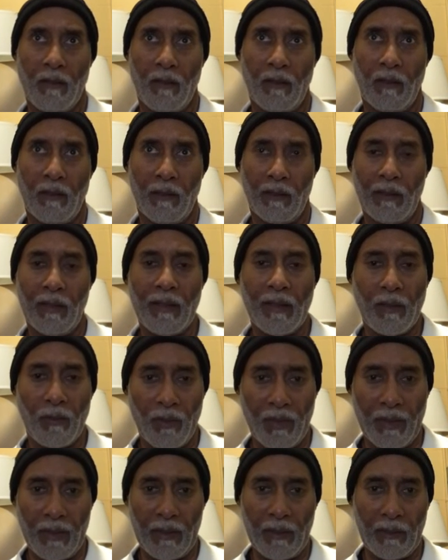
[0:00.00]

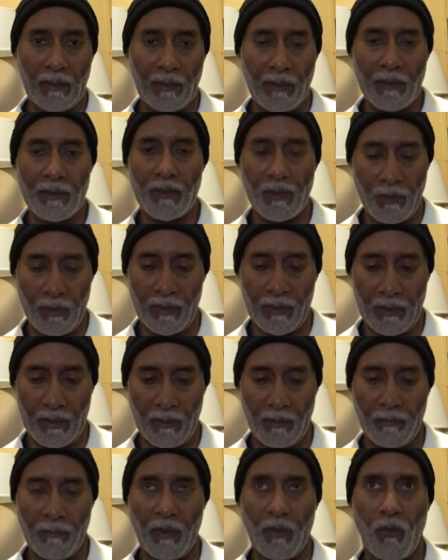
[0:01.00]
literally
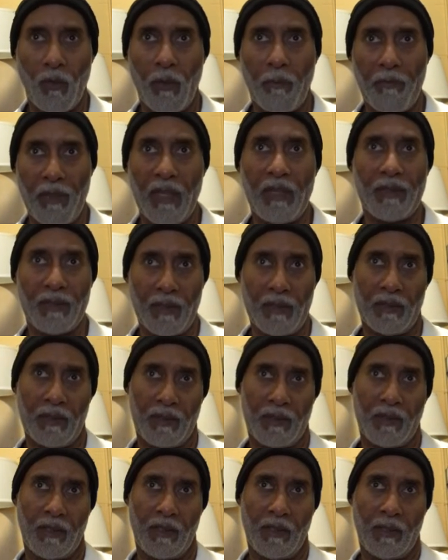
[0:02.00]

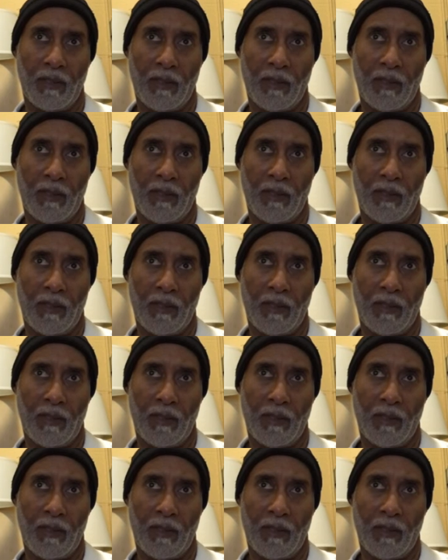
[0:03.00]
repentance,